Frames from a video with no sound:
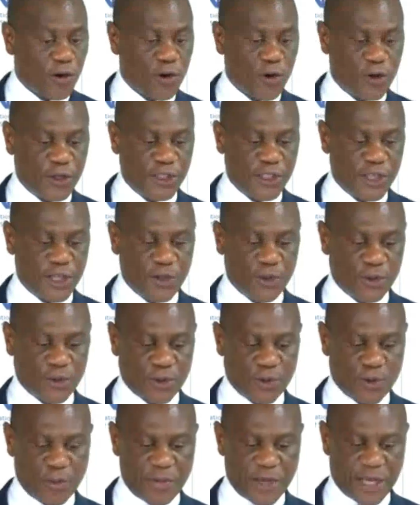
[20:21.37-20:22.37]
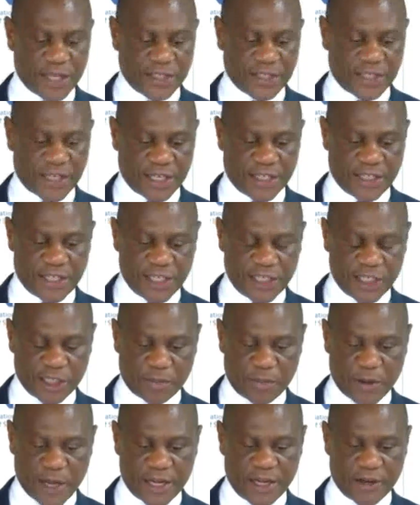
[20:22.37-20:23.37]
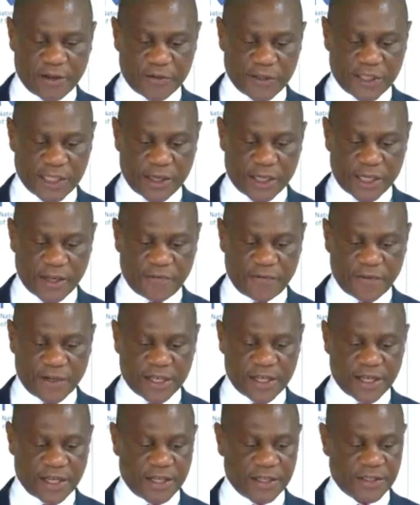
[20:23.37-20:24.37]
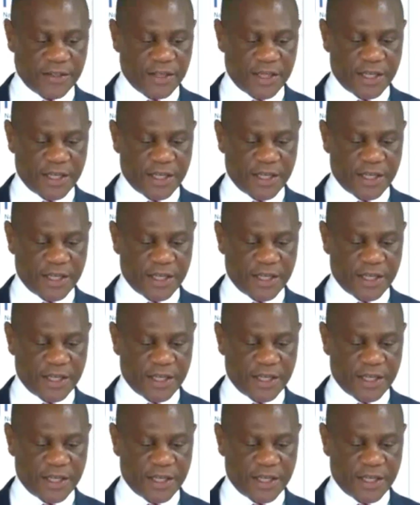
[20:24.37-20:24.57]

continues to be a strategic partner of South Africa